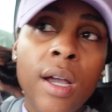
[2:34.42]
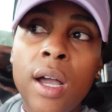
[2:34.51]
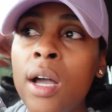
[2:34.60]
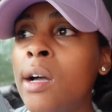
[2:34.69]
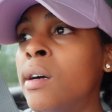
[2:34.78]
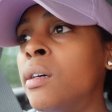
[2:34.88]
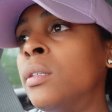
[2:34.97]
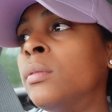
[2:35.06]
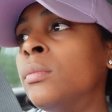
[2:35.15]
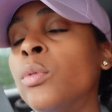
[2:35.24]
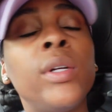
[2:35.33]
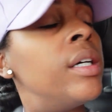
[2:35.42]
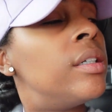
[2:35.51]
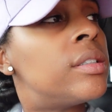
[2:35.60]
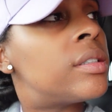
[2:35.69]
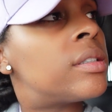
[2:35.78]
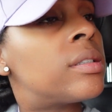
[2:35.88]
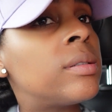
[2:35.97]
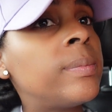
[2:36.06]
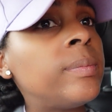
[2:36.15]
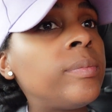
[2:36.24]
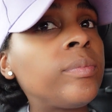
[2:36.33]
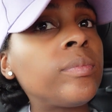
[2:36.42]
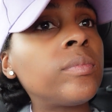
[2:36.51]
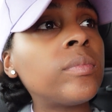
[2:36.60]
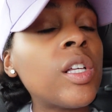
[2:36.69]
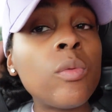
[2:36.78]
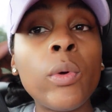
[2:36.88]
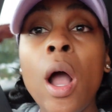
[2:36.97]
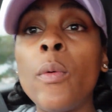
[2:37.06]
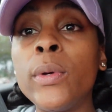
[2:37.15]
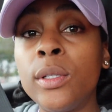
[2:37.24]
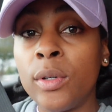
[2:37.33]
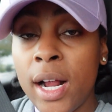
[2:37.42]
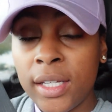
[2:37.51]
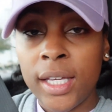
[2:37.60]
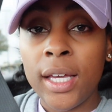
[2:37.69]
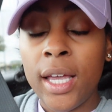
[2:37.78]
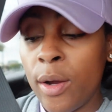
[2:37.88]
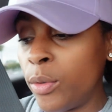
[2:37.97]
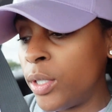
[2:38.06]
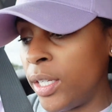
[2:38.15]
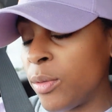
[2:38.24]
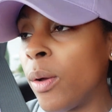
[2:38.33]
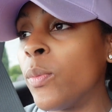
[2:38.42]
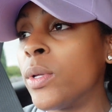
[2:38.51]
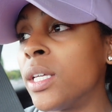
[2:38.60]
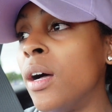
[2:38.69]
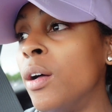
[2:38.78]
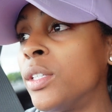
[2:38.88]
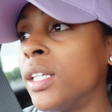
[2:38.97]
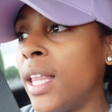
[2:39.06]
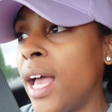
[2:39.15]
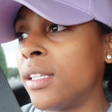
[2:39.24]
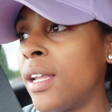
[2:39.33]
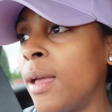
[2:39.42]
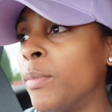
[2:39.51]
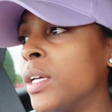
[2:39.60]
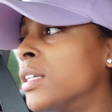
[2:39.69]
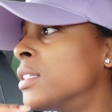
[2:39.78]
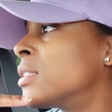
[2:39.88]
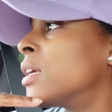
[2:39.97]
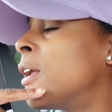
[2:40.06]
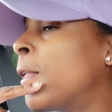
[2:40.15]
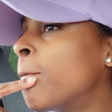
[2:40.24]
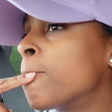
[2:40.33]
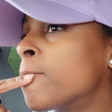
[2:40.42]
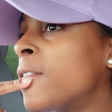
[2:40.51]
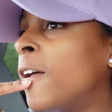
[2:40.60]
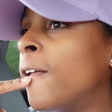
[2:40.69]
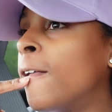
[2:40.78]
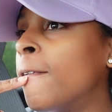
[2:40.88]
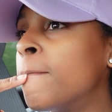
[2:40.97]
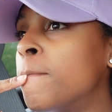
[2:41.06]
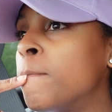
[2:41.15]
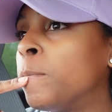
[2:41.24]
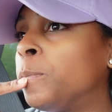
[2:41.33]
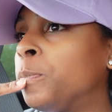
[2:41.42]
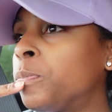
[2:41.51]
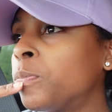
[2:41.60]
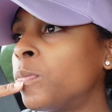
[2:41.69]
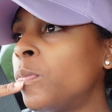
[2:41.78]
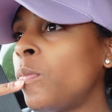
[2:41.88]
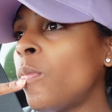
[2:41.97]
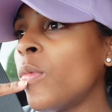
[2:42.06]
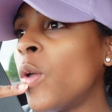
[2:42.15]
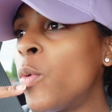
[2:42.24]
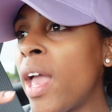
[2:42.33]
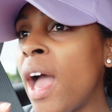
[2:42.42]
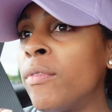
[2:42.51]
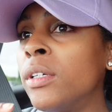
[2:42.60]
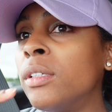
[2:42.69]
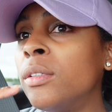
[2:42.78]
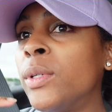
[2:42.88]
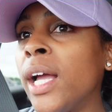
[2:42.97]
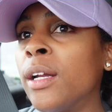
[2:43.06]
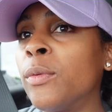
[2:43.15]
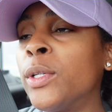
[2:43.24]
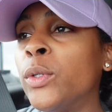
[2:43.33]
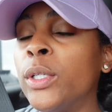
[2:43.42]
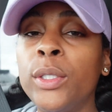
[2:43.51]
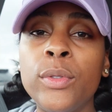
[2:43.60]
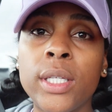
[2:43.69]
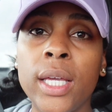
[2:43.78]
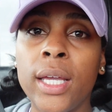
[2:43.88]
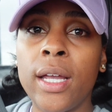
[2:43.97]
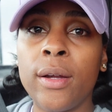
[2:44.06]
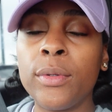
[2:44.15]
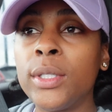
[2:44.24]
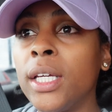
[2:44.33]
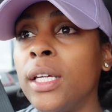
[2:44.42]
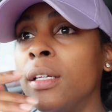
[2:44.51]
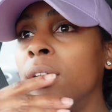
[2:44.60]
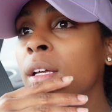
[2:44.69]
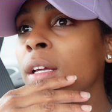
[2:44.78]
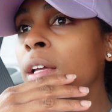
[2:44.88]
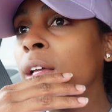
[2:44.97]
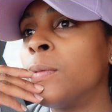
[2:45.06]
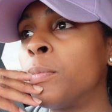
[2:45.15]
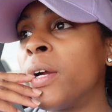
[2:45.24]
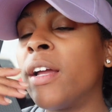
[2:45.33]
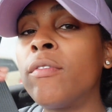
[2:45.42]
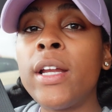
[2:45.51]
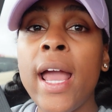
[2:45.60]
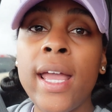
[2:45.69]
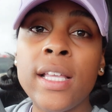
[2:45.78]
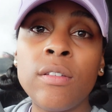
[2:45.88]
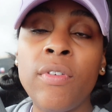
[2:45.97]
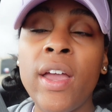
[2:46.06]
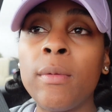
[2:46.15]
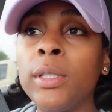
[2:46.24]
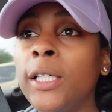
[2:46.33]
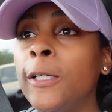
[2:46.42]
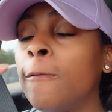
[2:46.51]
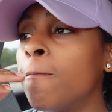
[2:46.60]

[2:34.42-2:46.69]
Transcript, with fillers: Um, what else? Uh, we, oh, we're doing our skincare routine. That's why we went to Ulta last night because um, we have a, we kind of, we doing a new skincare routine. Pray every night as a family.